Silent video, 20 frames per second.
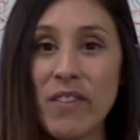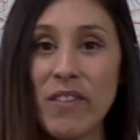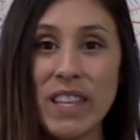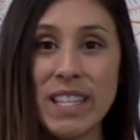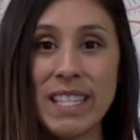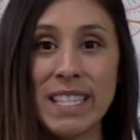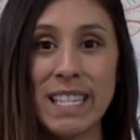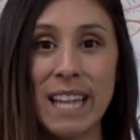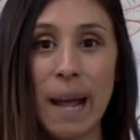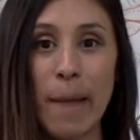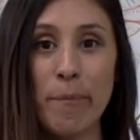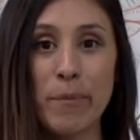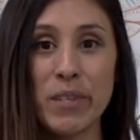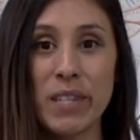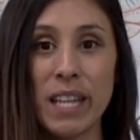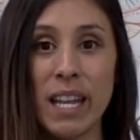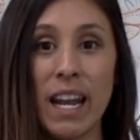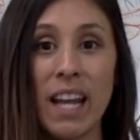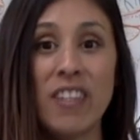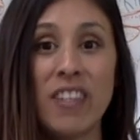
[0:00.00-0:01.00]
the steps
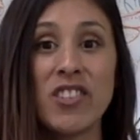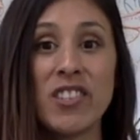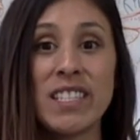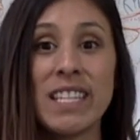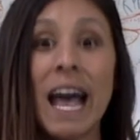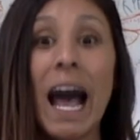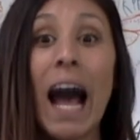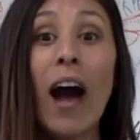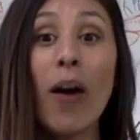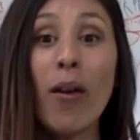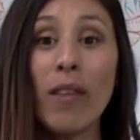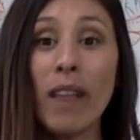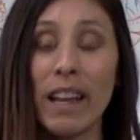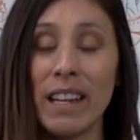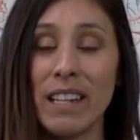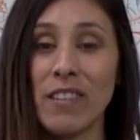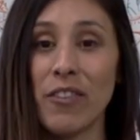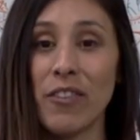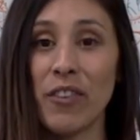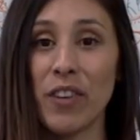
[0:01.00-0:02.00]
that I just
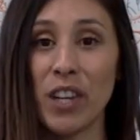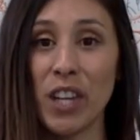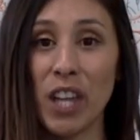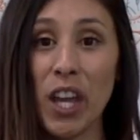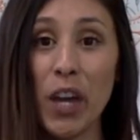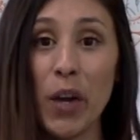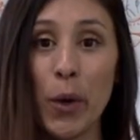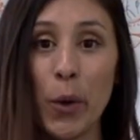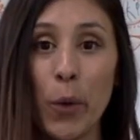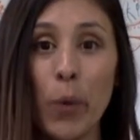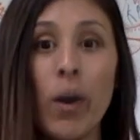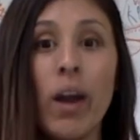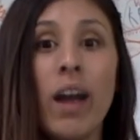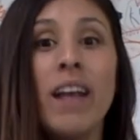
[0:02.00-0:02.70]
outlined for you